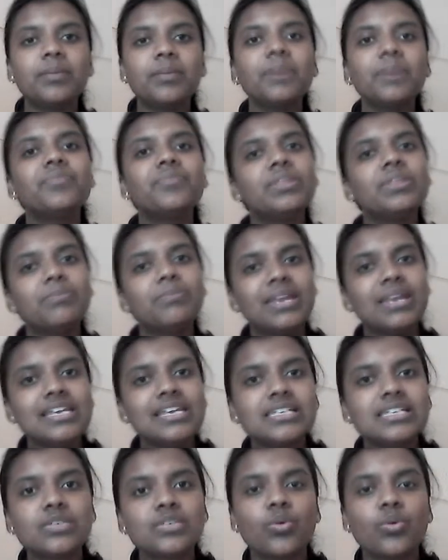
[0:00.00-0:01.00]
Come up with
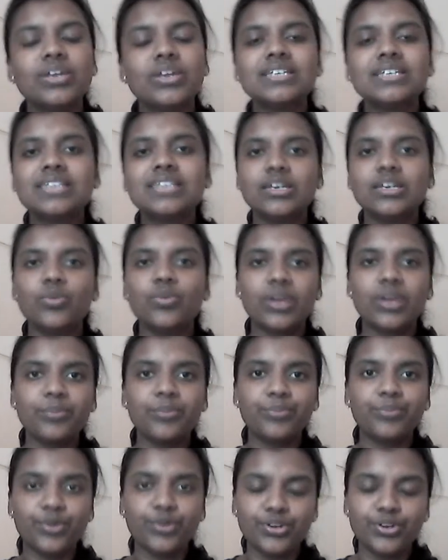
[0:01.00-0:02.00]
many stories that you
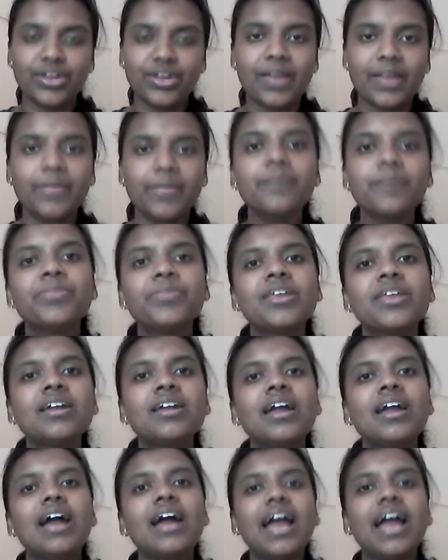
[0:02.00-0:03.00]
can put together
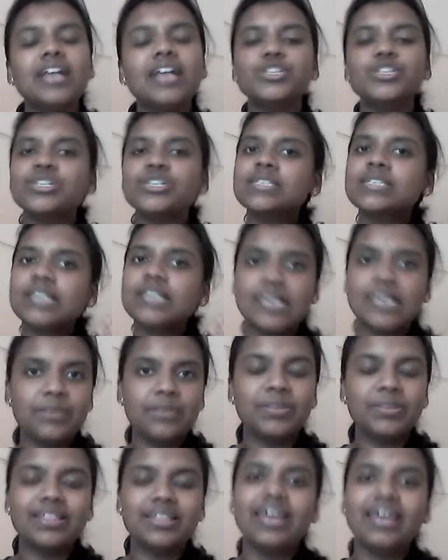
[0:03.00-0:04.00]
and just
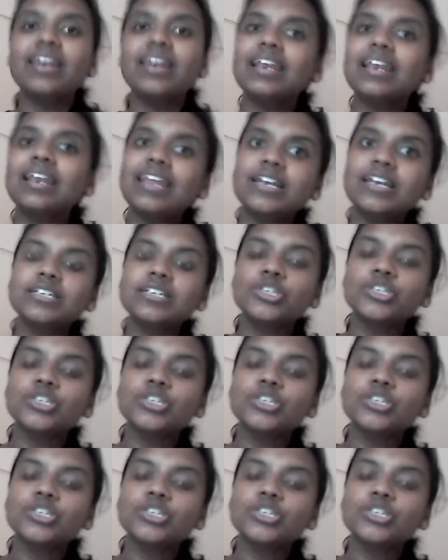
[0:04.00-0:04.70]
keep it there. Let us